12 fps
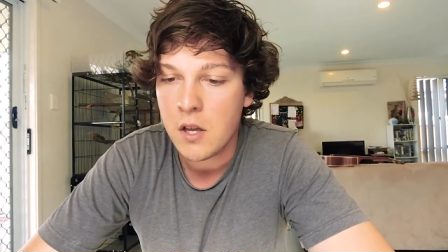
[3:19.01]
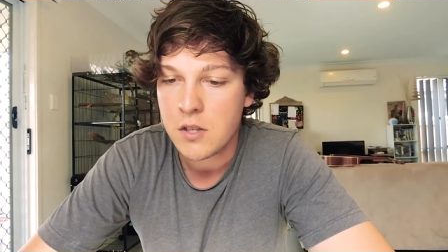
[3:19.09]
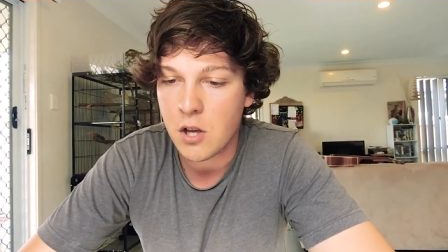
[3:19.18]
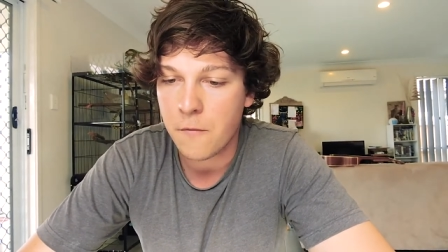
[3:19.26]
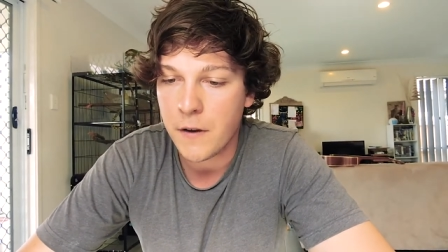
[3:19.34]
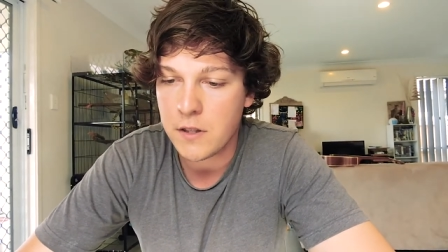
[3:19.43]

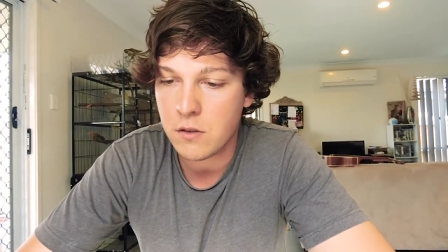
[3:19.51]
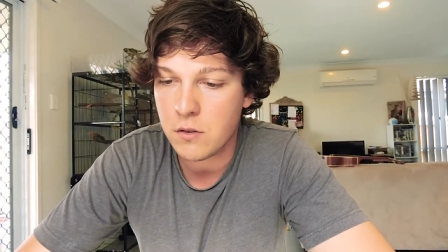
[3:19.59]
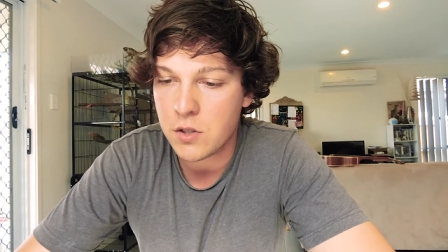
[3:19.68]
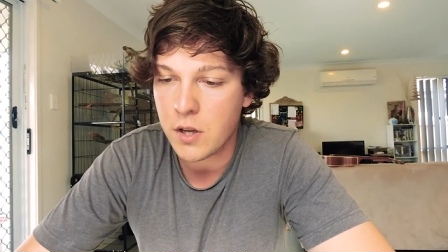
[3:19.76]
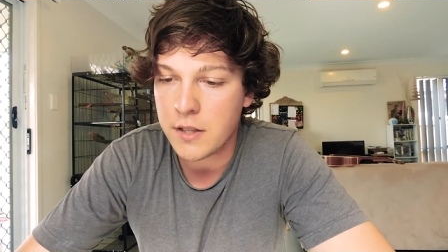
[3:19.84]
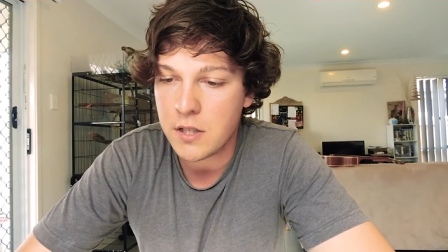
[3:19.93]
So if I do
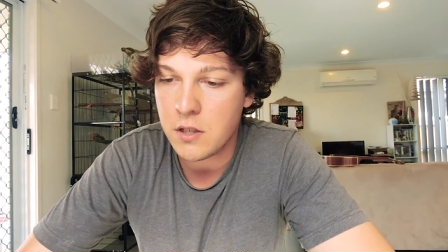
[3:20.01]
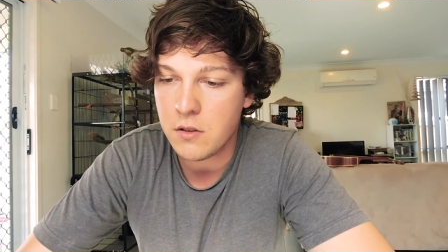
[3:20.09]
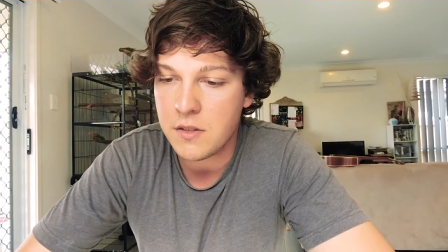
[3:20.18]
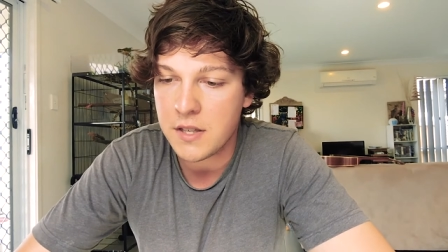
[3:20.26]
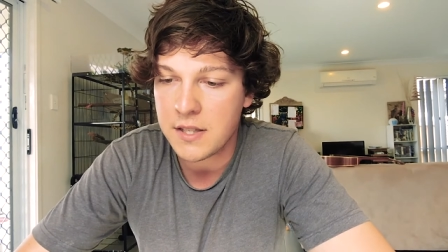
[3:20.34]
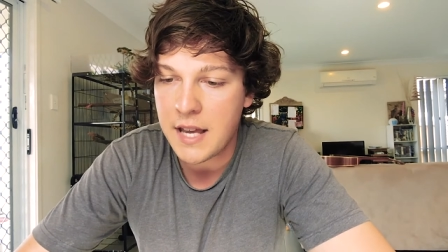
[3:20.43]
decide to
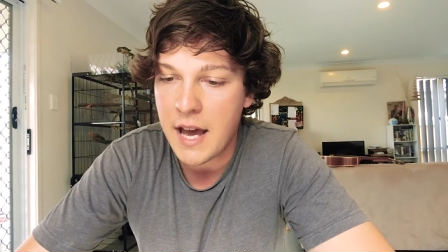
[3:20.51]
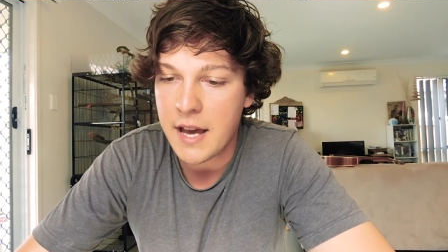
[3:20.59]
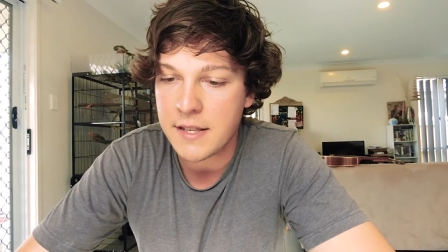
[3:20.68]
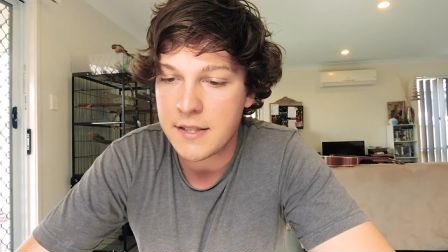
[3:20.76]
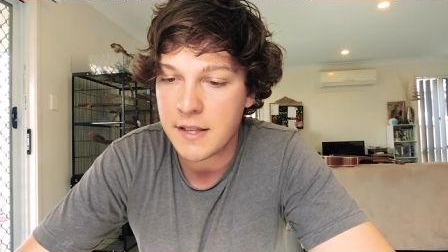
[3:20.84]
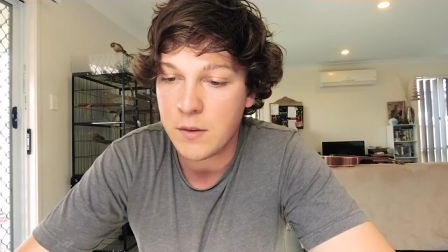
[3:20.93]
use this
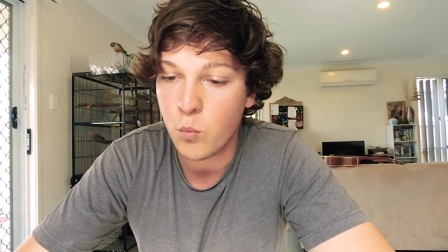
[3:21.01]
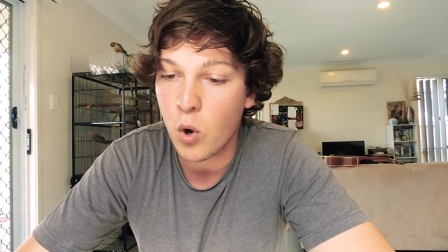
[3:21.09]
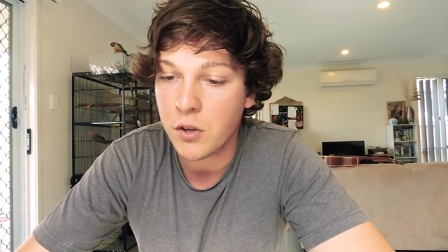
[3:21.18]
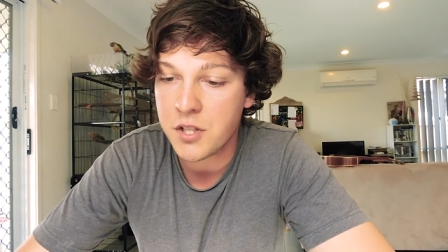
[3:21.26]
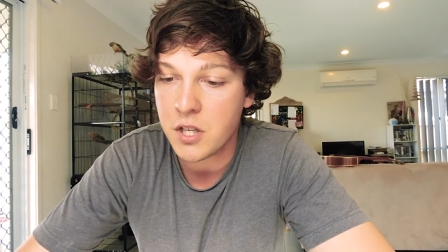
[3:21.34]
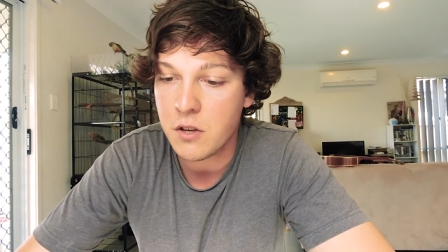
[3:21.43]
case and
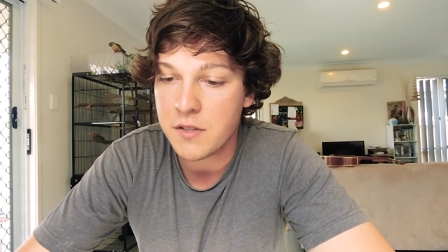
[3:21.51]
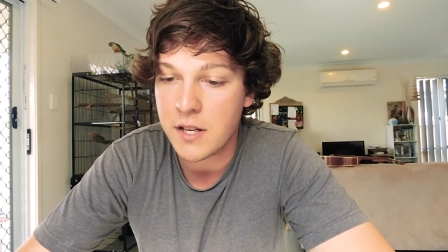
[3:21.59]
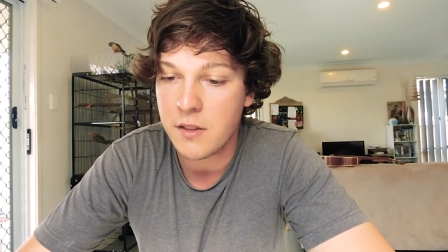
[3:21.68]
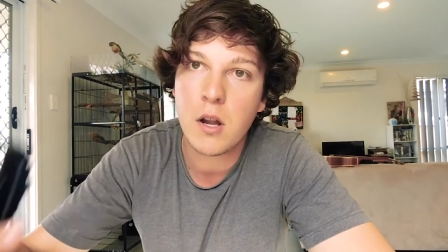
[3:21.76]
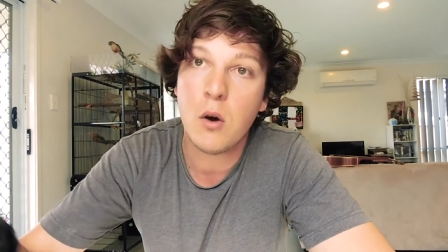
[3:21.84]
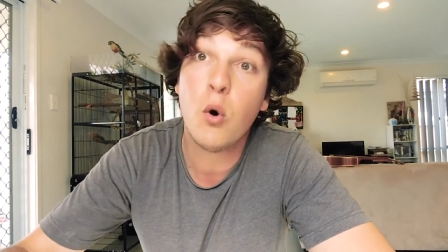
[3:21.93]
want to use
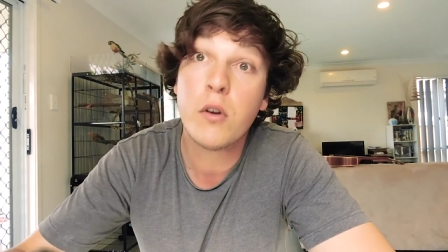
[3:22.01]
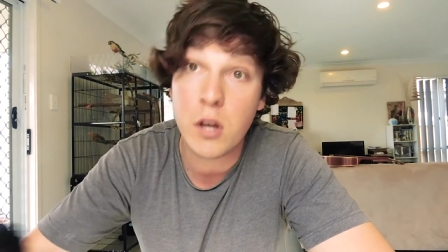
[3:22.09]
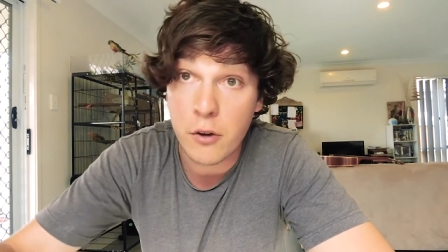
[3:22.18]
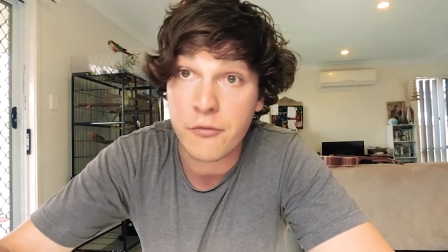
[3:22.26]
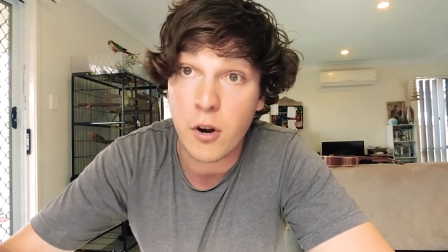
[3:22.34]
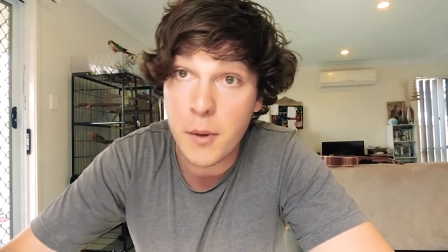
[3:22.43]
any of the
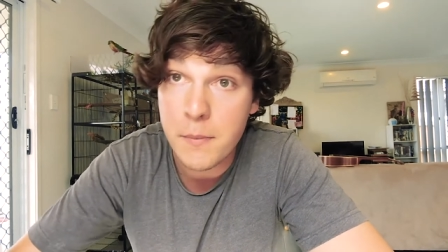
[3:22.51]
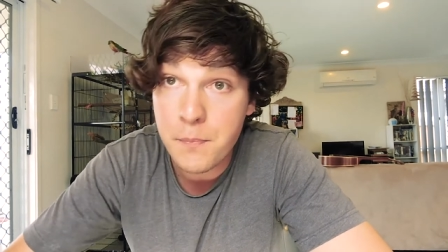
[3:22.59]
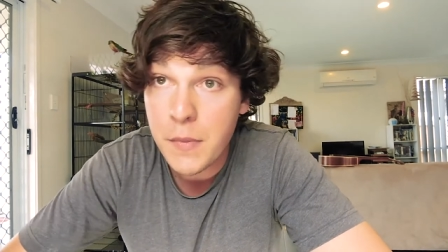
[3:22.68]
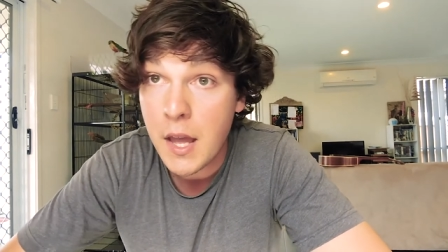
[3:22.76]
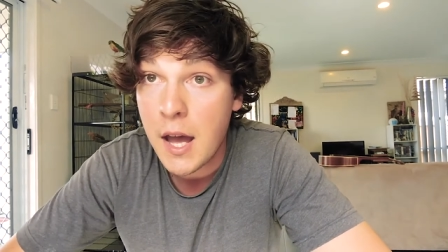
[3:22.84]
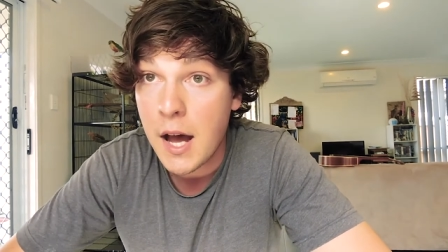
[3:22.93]
audio from
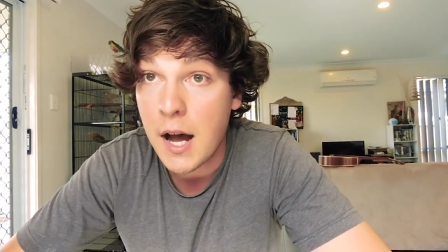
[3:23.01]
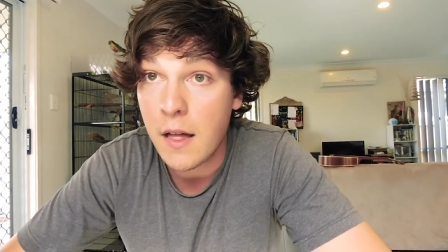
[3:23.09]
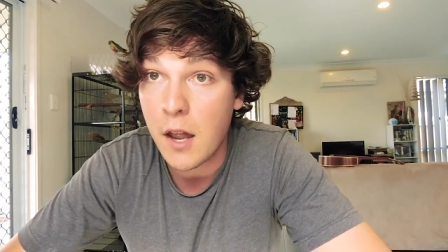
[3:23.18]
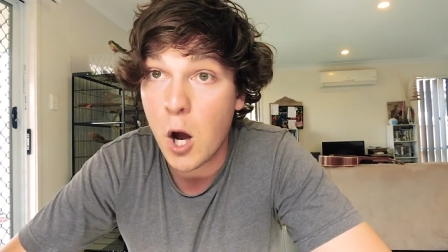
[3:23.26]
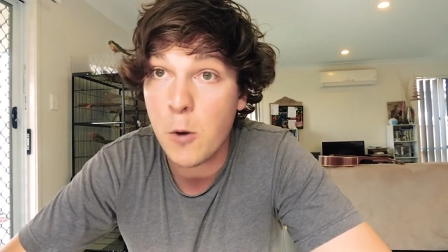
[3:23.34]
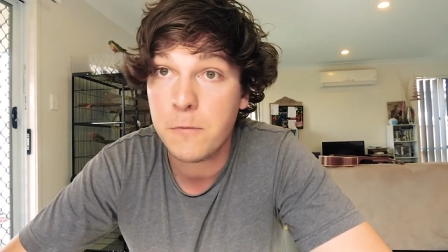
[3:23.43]
it,
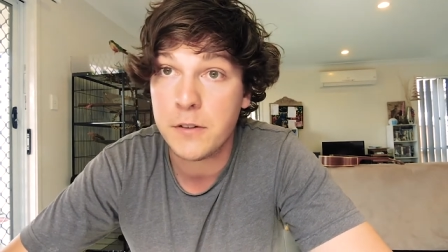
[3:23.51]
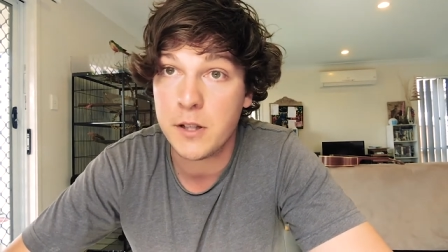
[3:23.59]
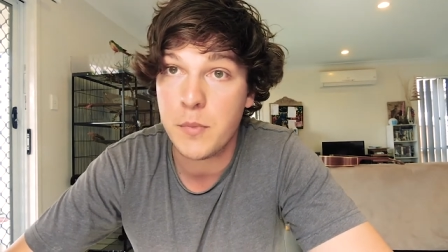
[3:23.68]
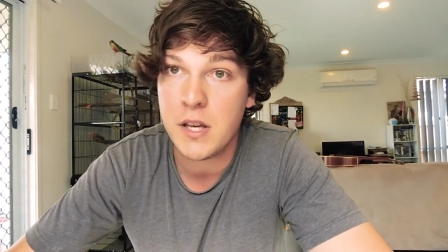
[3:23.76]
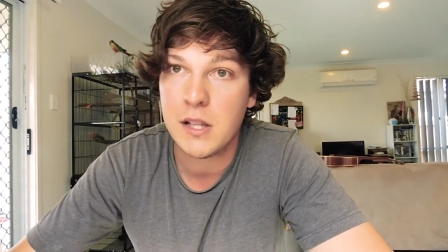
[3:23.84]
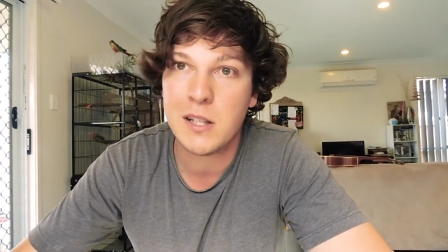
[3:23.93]
uh, hopefully it'll
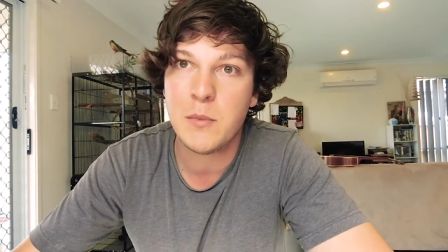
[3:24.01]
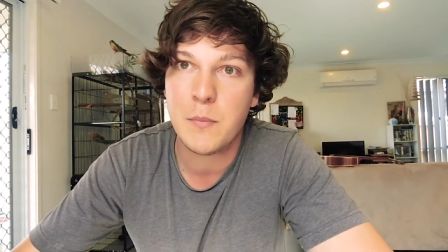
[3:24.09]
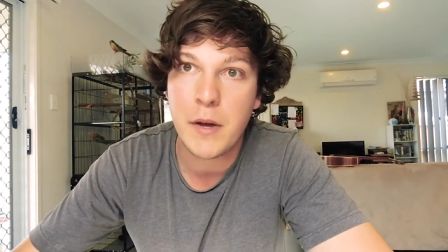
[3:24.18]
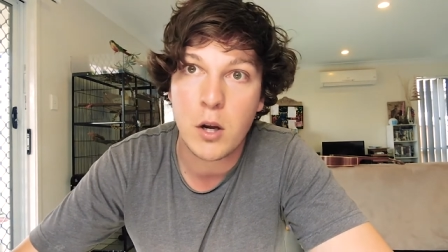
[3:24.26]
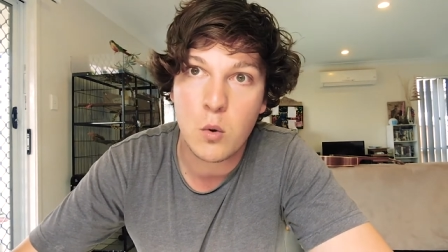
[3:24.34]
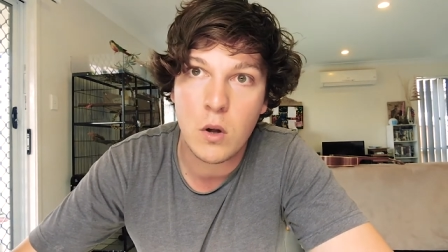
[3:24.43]
be a little bit better